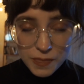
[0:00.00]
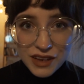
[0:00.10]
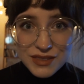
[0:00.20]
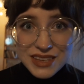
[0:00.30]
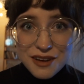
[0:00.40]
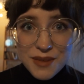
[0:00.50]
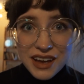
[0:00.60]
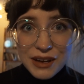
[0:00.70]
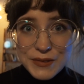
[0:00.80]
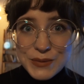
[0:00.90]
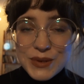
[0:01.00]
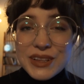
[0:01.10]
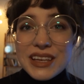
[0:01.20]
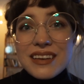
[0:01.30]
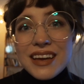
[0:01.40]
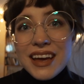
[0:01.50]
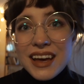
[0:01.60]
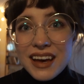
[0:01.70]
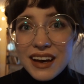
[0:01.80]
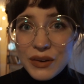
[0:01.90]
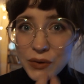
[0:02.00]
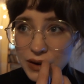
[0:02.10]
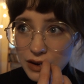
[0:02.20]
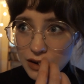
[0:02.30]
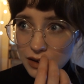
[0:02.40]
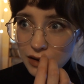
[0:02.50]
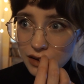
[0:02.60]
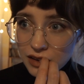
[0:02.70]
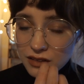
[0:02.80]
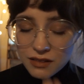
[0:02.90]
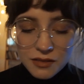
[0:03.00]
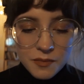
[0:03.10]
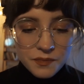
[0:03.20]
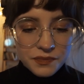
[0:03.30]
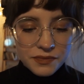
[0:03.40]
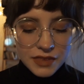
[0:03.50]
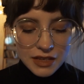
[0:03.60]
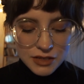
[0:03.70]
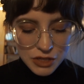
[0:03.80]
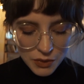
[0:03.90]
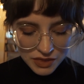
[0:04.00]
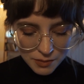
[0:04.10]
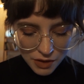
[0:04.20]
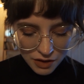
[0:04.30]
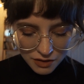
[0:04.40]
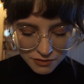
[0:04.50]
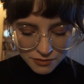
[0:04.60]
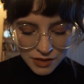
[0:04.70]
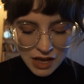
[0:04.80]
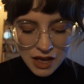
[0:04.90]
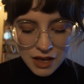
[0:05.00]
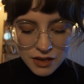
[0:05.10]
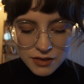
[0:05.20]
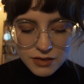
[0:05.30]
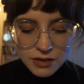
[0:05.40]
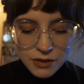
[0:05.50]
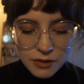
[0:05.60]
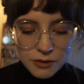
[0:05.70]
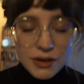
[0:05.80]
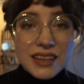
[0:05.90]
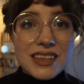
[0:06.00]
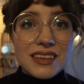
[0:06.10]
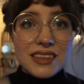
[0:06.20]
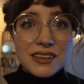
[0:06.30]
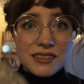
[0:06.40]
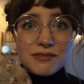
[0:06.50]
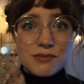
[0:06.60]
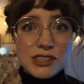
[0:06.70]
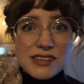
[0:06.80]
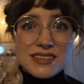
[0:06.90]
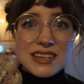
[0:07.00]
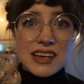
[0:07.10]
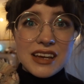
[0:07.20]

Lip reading: outside of my house really, or showing them off, so I think they'll just stay